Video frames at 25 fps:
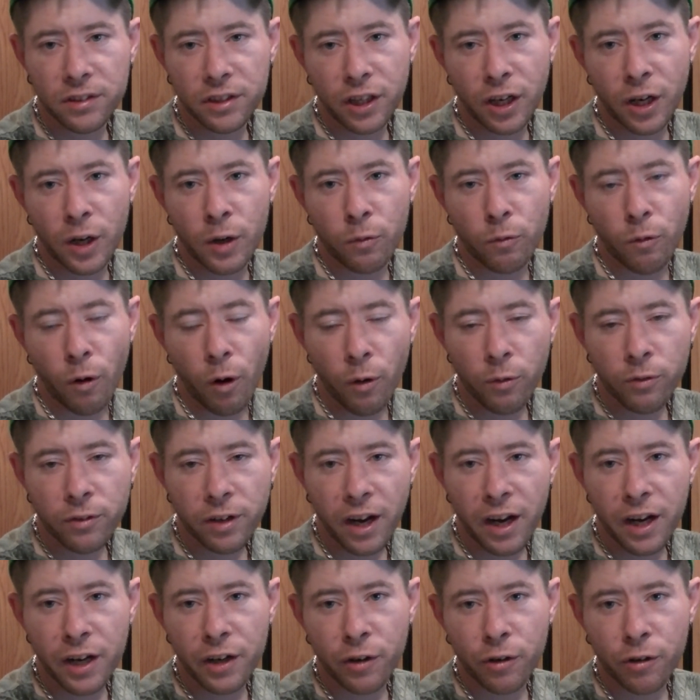You got to
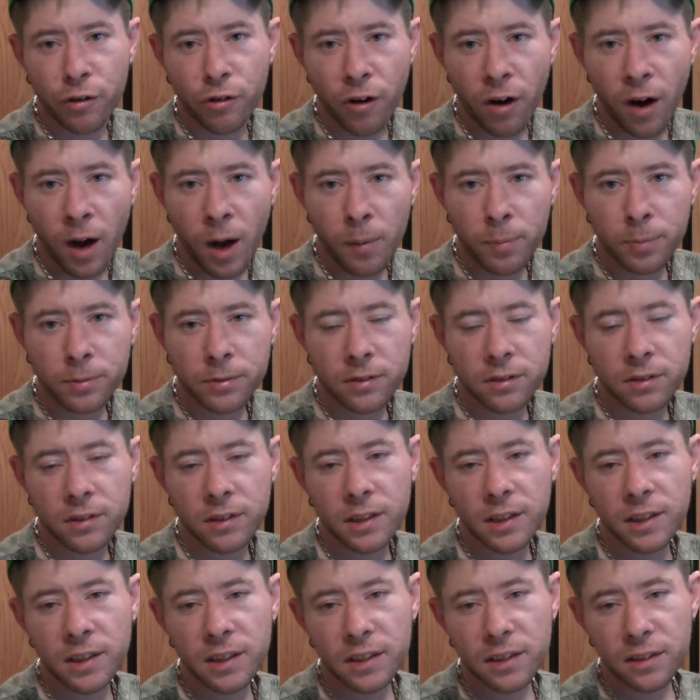rotate your crops,
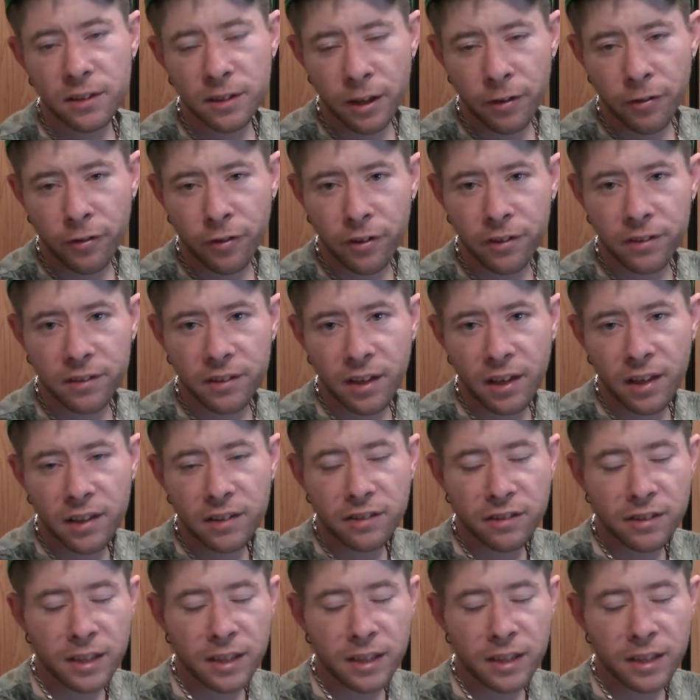different things.